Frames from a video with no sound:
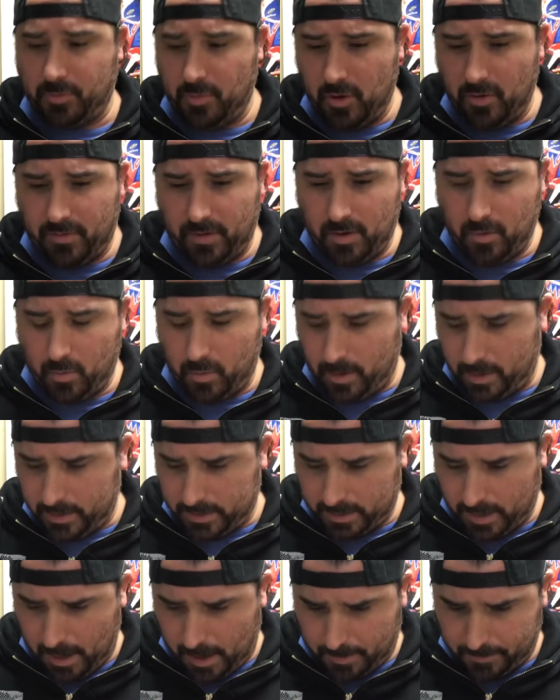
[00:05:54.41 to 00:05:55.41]
movie
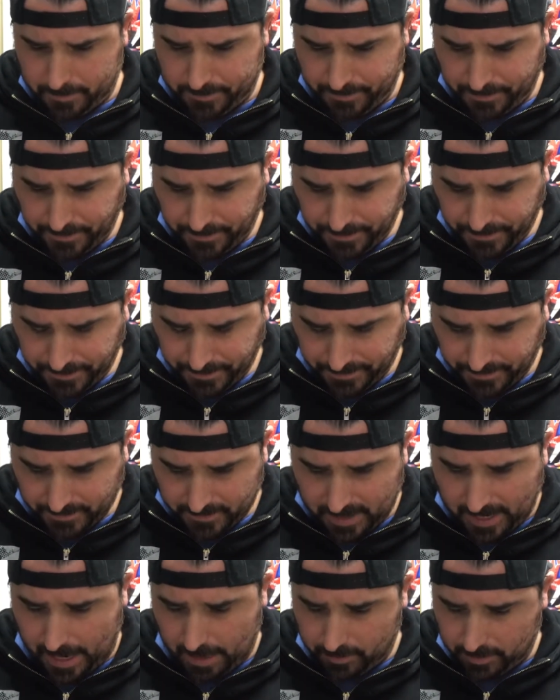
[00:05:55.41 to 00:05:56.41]
was,
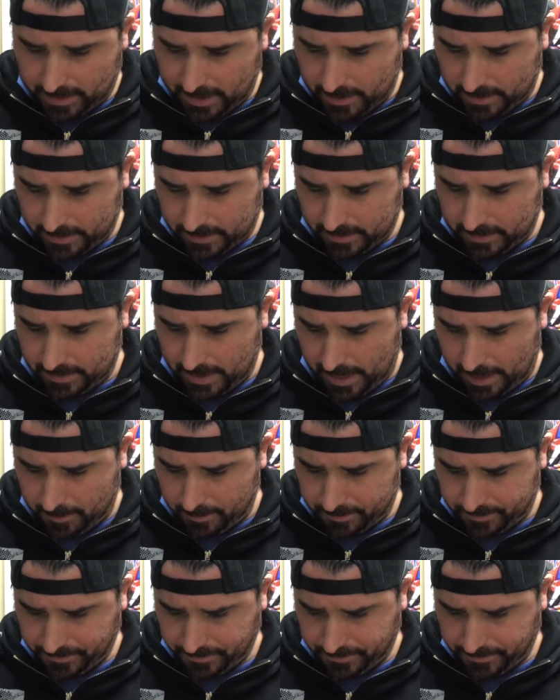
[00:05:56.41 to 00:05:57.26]
God, what the hell is his name?